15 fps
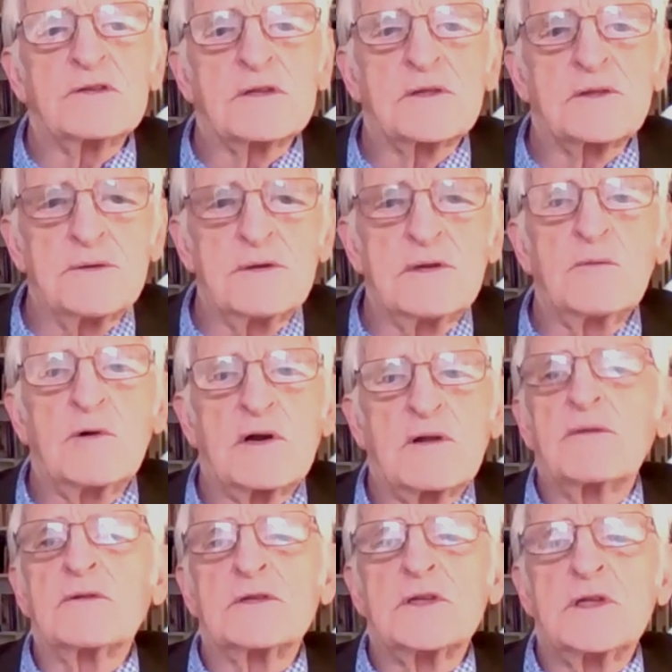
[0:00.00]
is clearly one
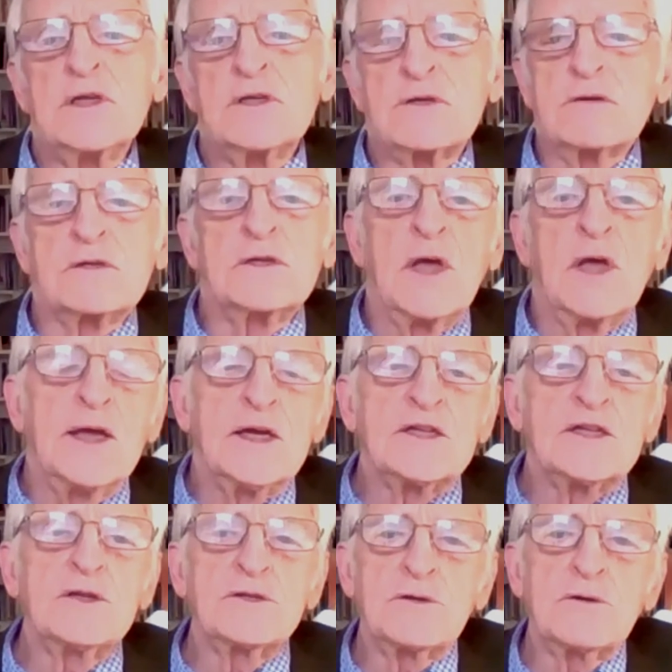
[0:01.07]
of those teachers,
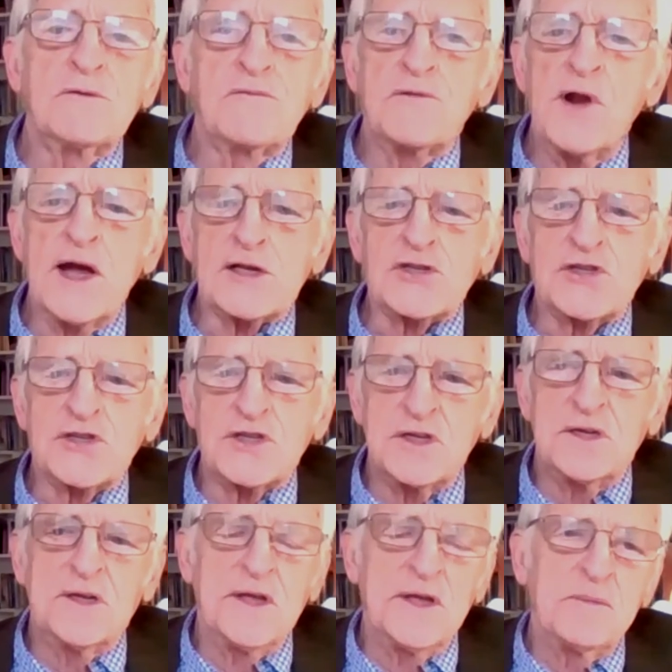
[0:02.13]
and she's so
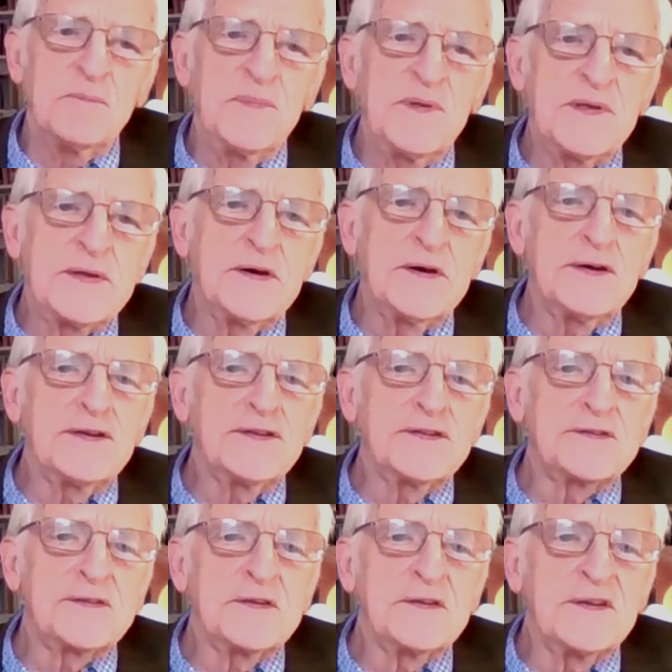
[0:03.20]
fresh
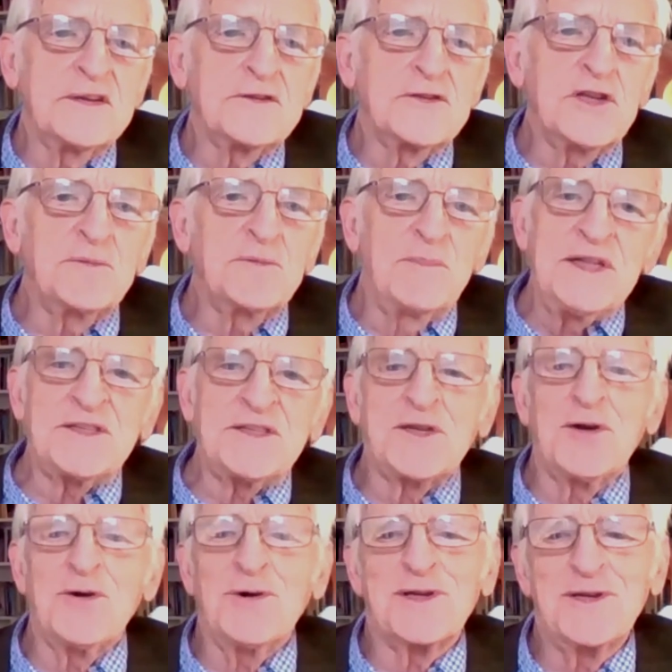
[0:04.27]
because she's been
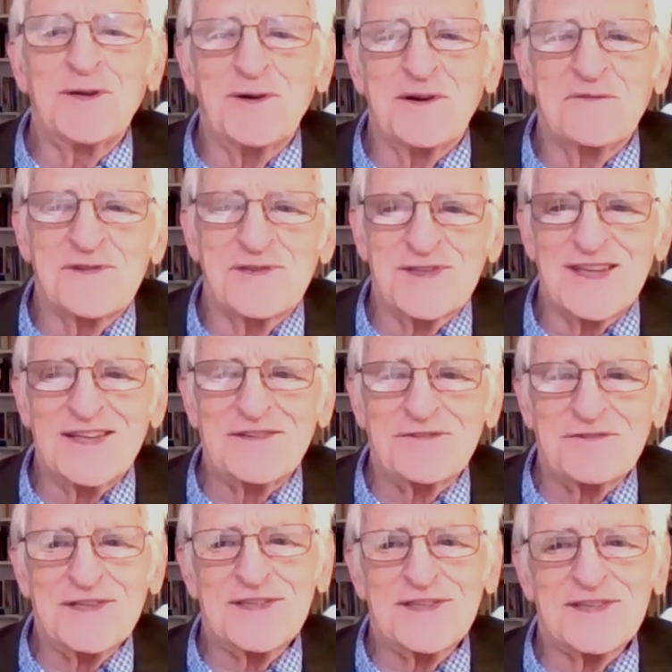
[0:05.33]
so ignored for
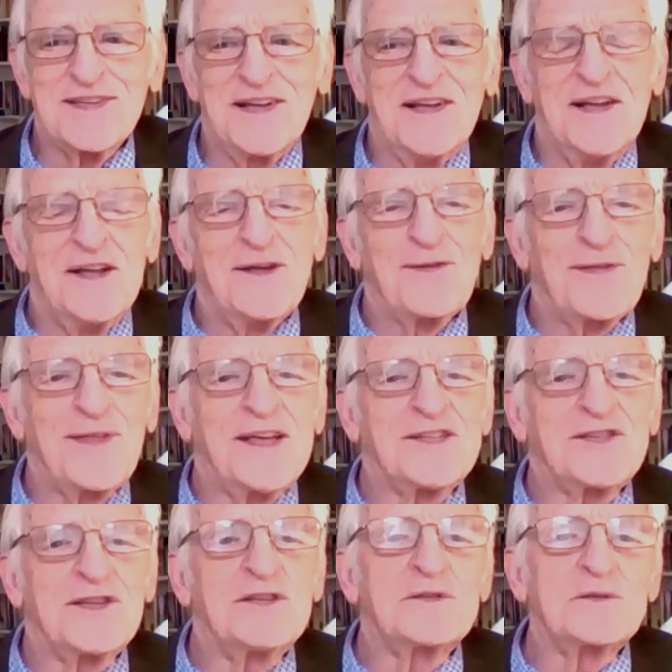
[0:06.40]
centuries.
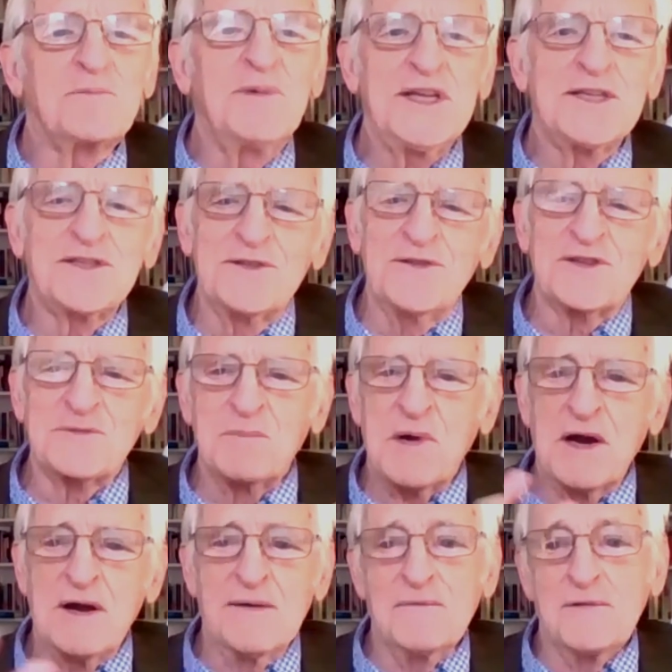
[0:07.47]
And she speaks in this
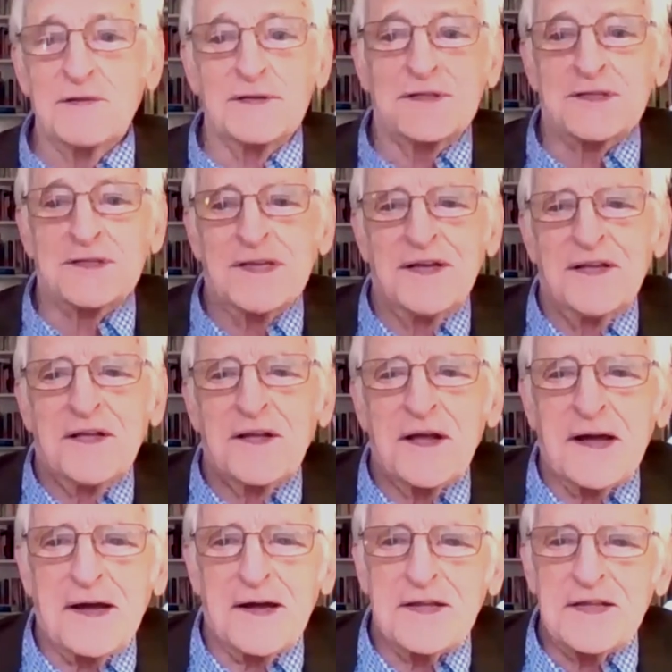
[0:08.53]
marvelous
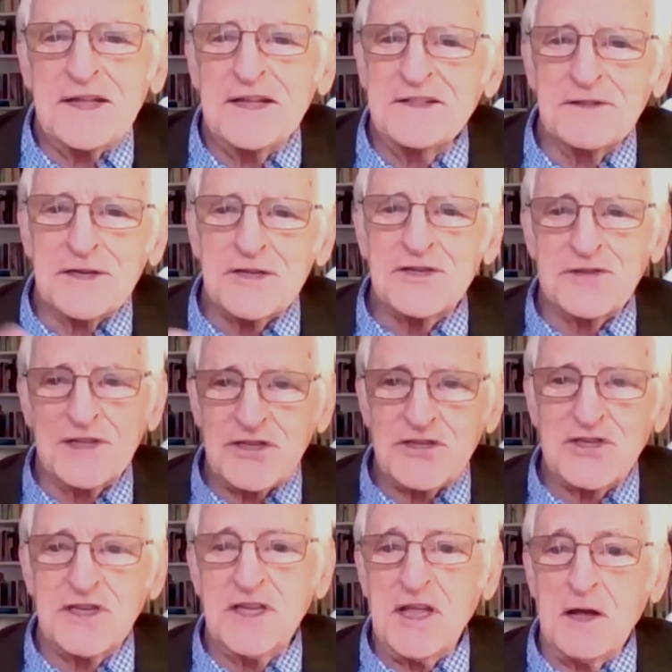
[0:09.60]
English
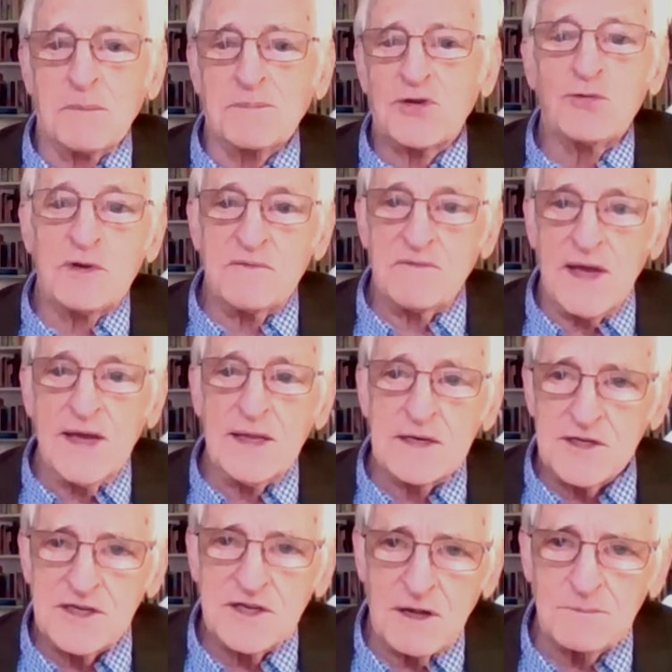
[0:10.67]
that she helped to
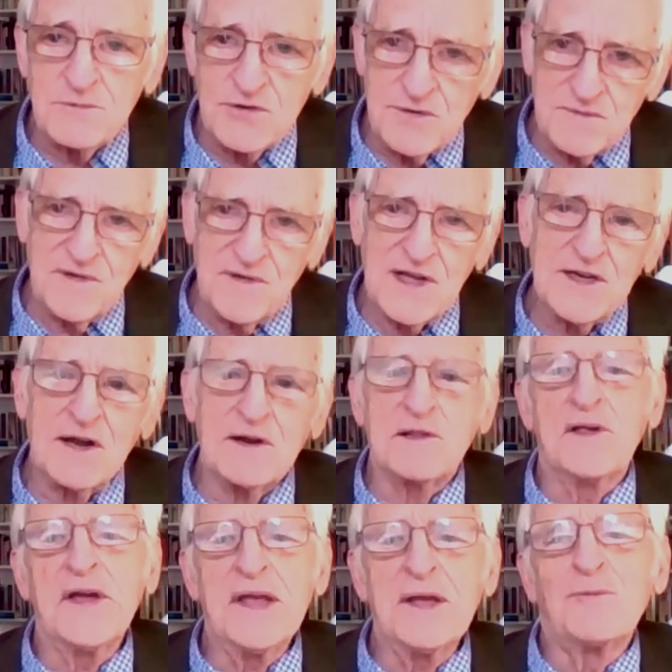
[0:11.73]
invent. She helped to invent our
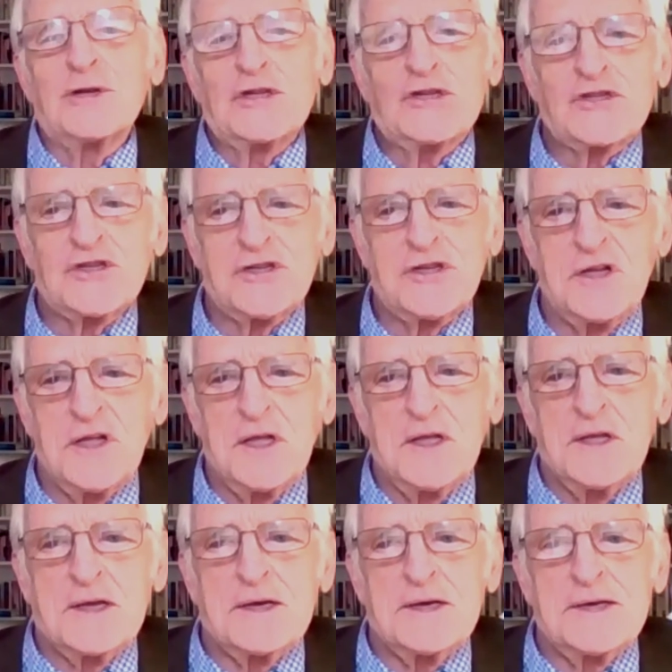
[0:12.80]
language.
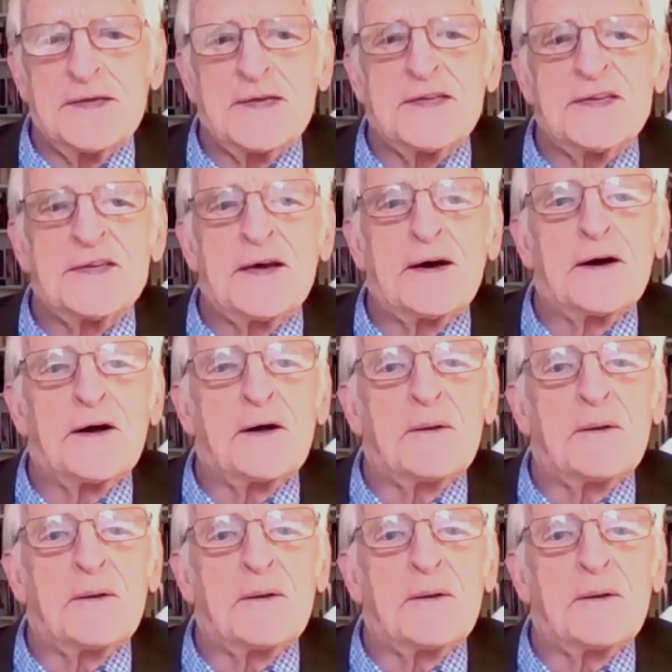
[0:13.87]
And